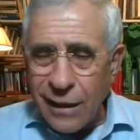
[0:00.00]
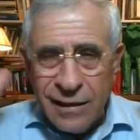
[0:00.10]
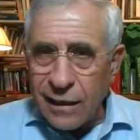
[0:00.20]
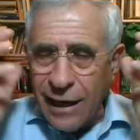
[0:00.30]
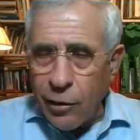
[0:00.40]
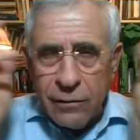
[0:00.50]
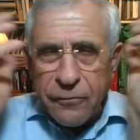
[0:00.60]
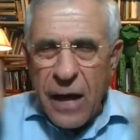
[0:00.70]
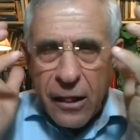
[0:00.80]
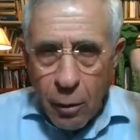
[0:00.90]
They cannot
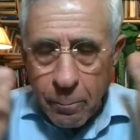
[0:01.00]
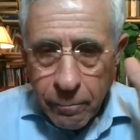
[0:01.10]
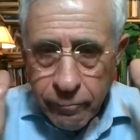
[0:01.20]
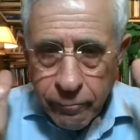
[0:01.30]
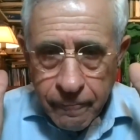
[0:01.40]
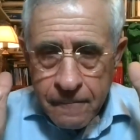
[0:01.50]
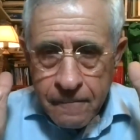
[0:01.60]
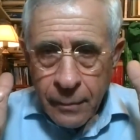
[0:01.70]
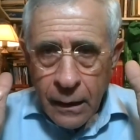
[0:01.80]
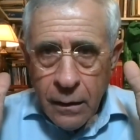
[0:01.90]
fathom
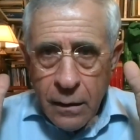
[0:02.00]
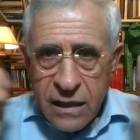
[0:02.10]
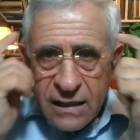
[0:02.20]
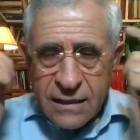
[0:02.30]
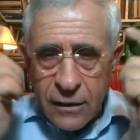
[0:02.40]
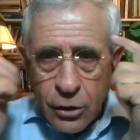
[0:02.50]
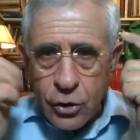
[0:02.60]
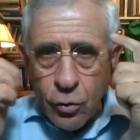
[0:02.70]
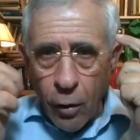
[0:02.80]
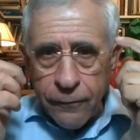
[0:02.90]
this
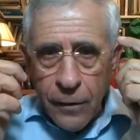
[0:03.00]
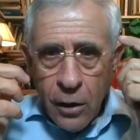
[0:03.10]
issue of